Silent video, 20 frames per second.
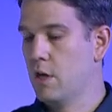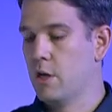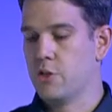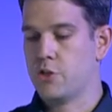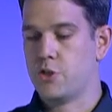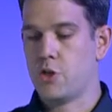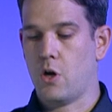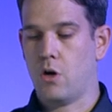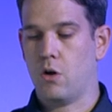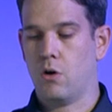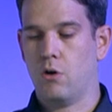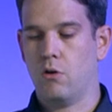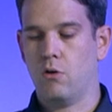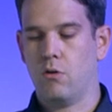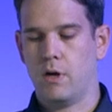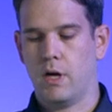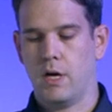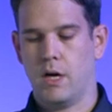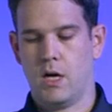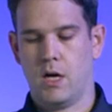
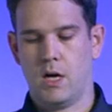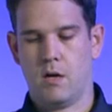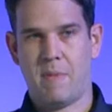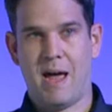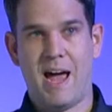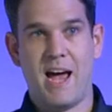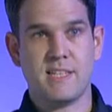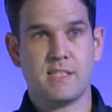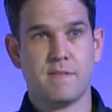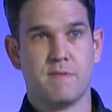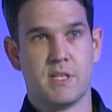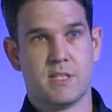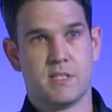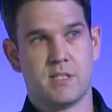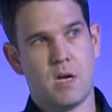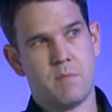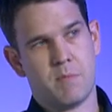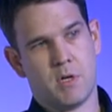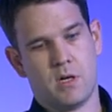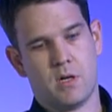So um, as of this
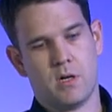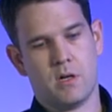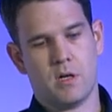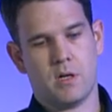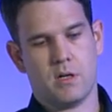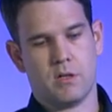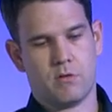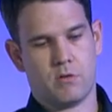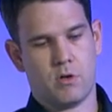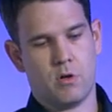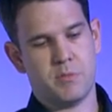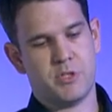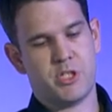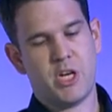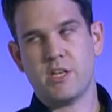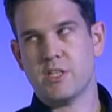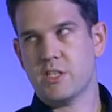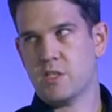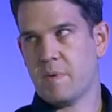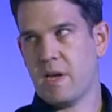summer, Chrome
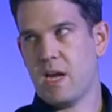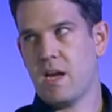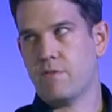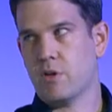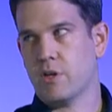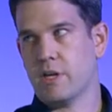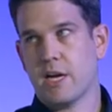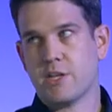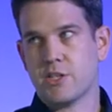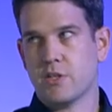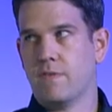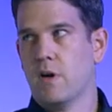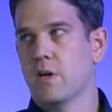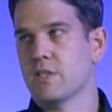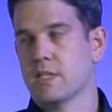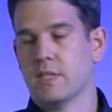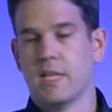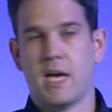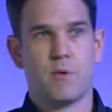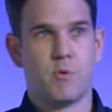changed its behavior and actually
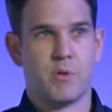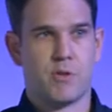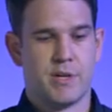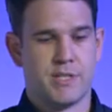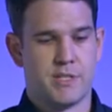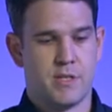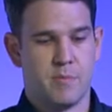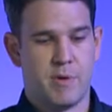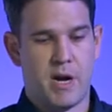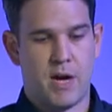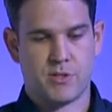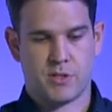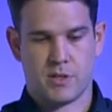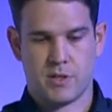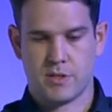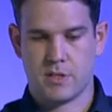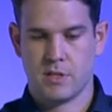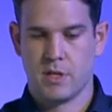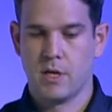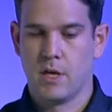falls in line with the rest of the
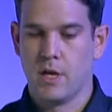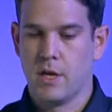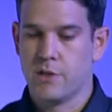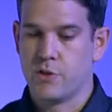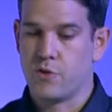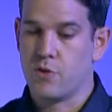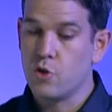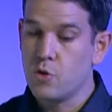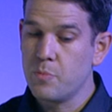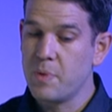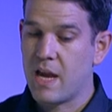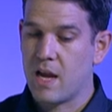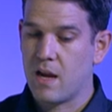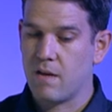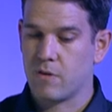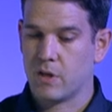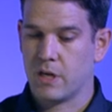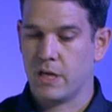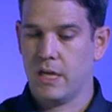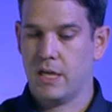browsers. So the new
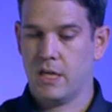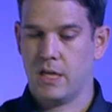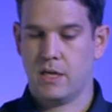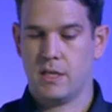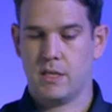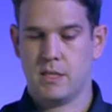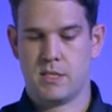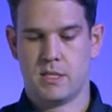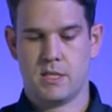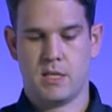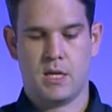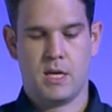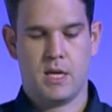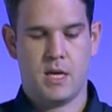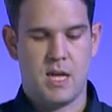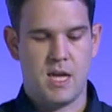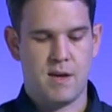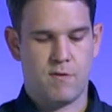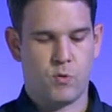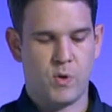behavior is
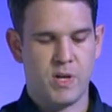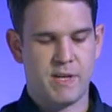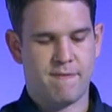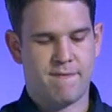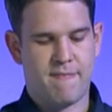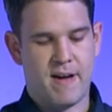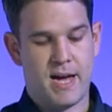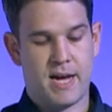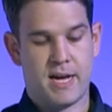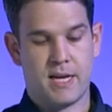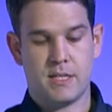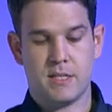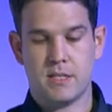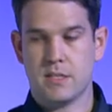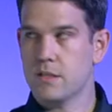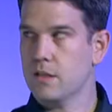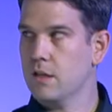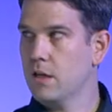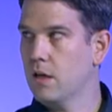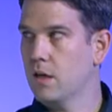if we
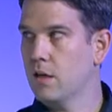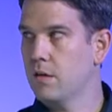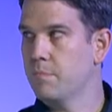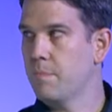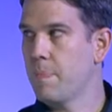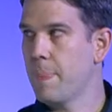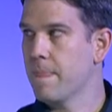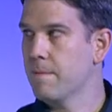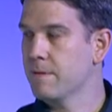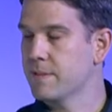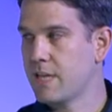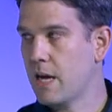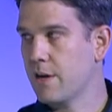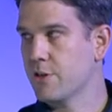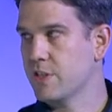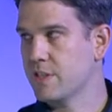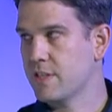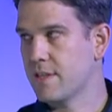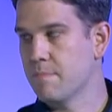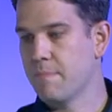find um, style
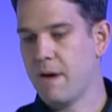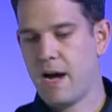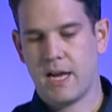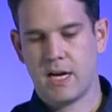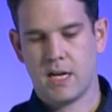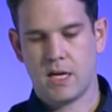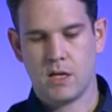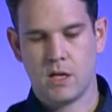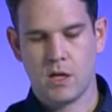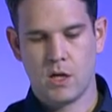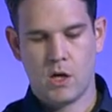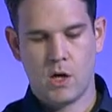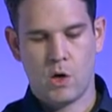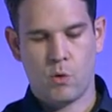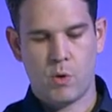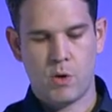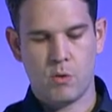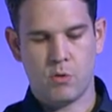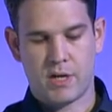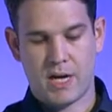sheets in the body,
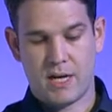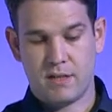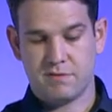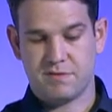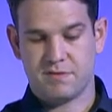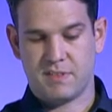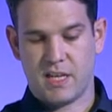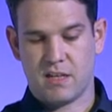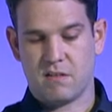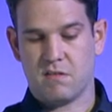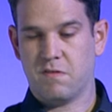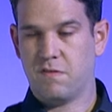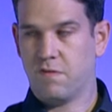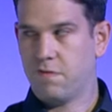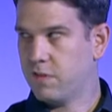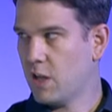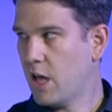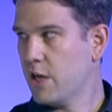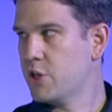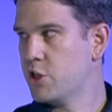we will kind of like
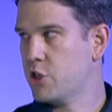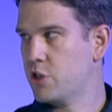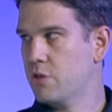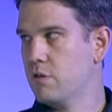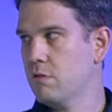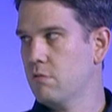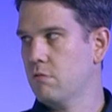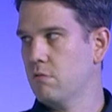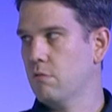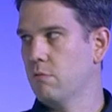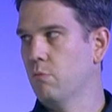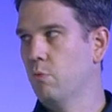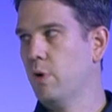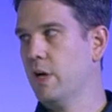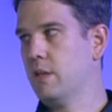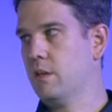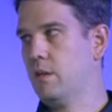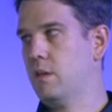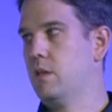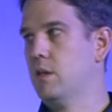flush
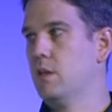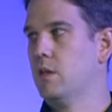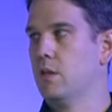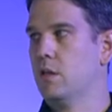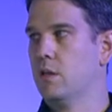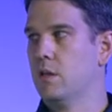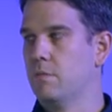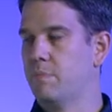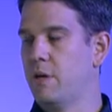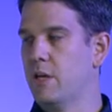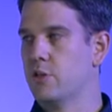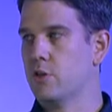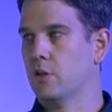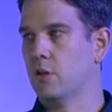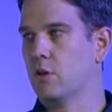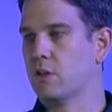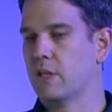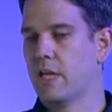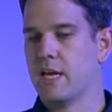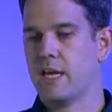what the page should
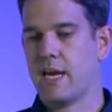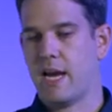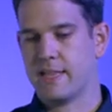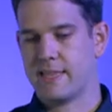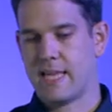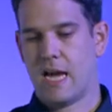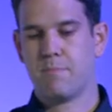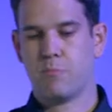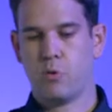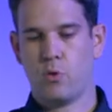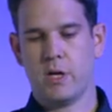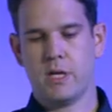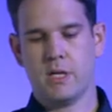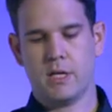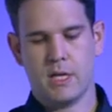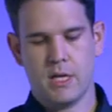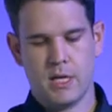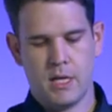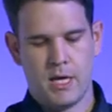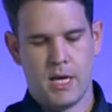look like at that
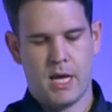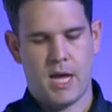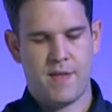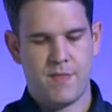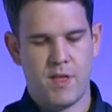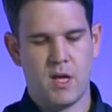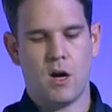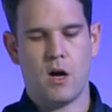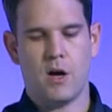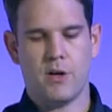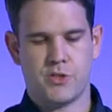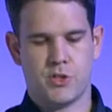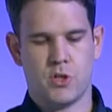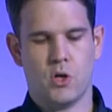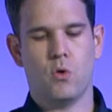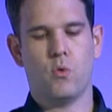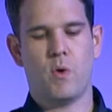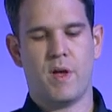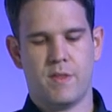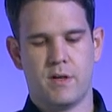point, and then
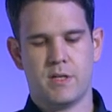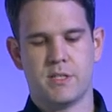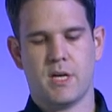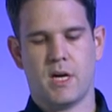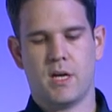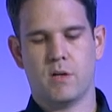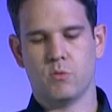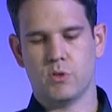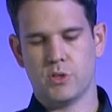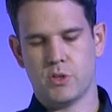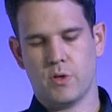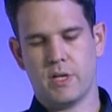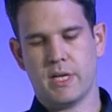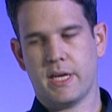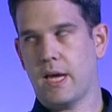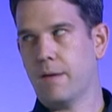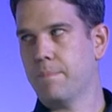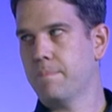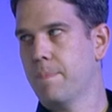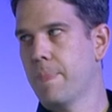also when they're done, we'll do it
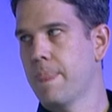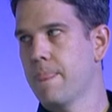again.